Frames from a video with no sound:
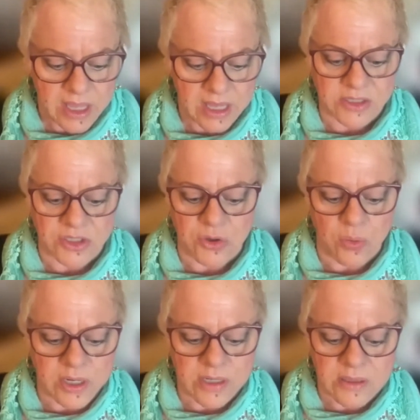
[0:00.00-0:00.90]
It is
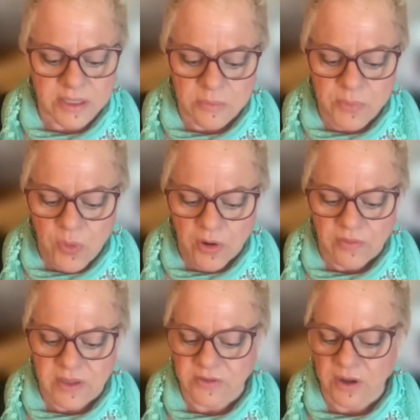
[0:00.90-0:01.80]
critically
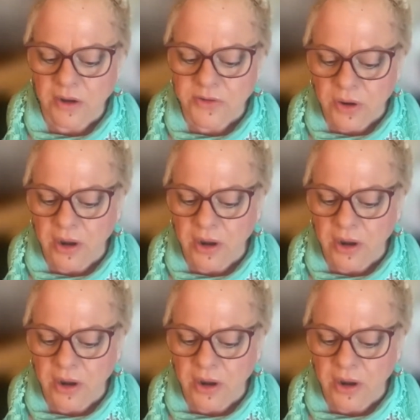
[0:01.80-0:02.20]
important that Dr.